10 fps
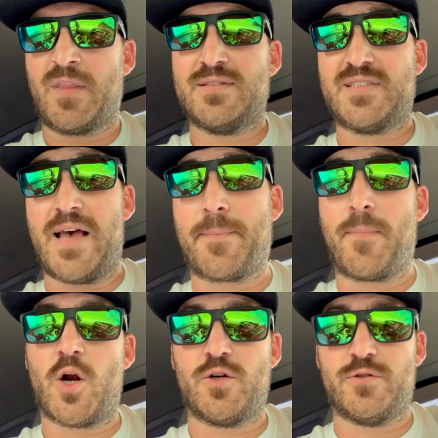Zach
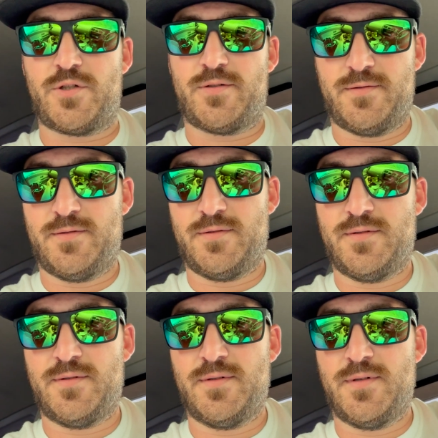Burge.
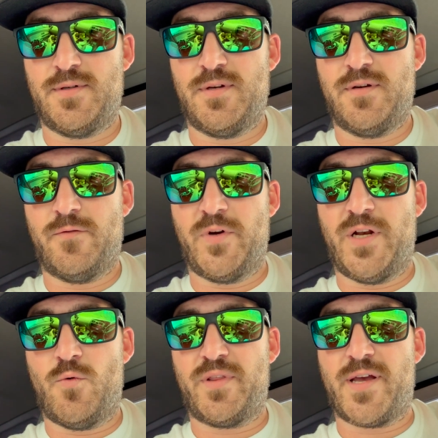If we
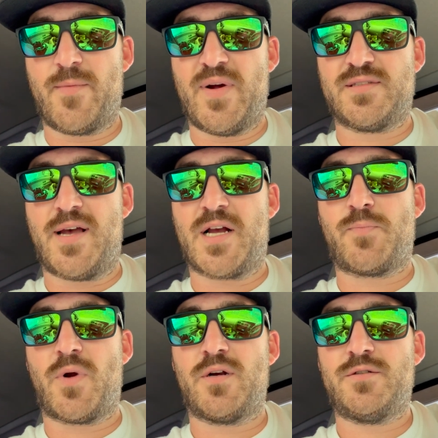know one thing about Zach
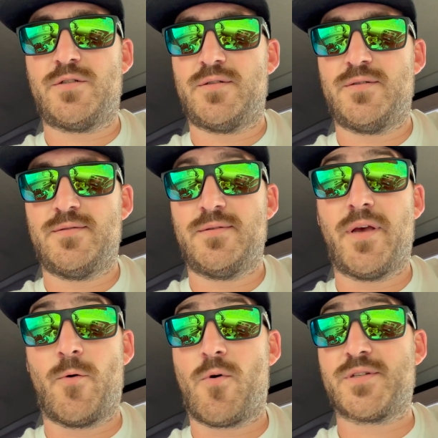Burge,
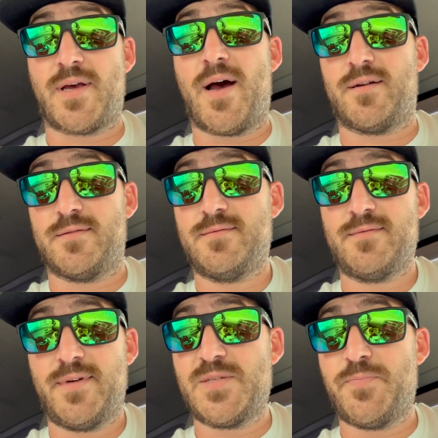he works out.
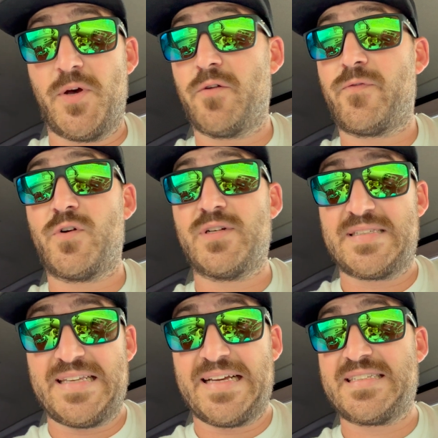He's built for a
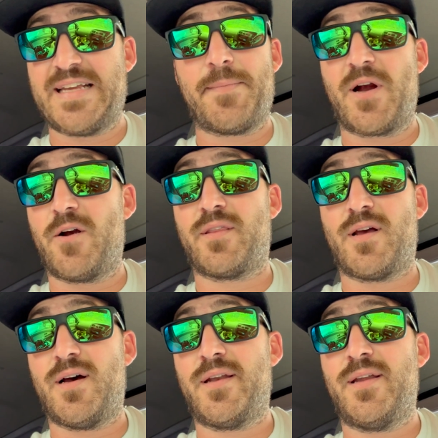6-day
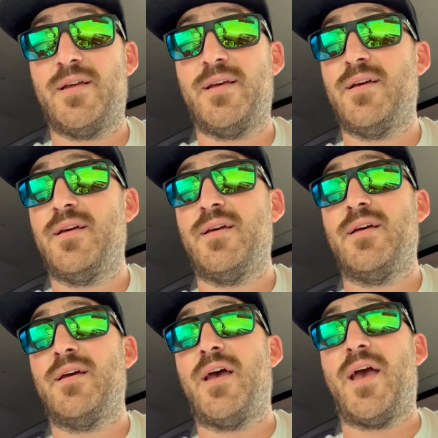marathon,
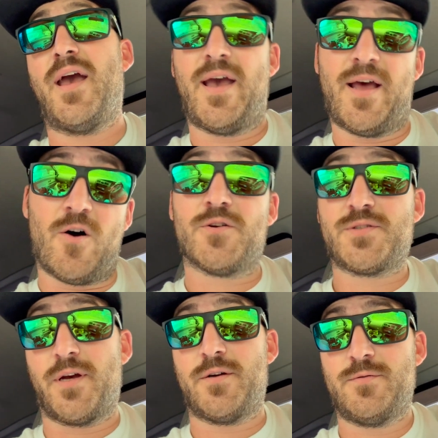and
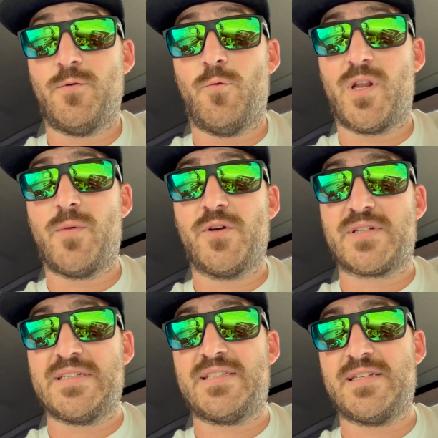also one of the most
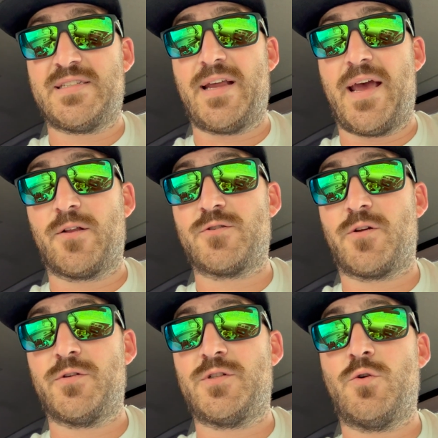consistent anglers on
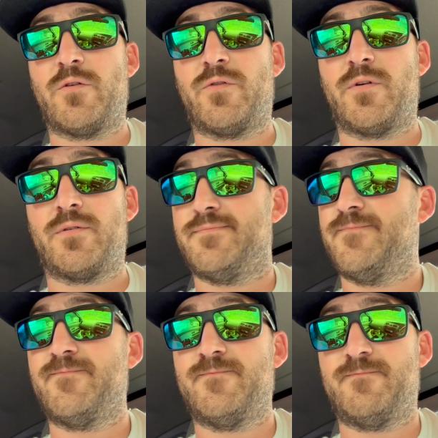the tour for
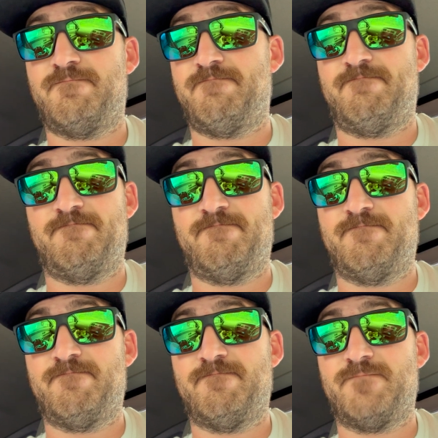
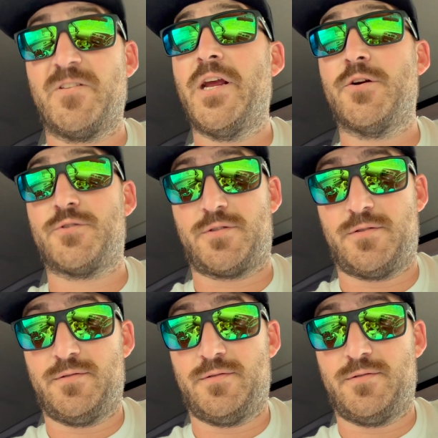years.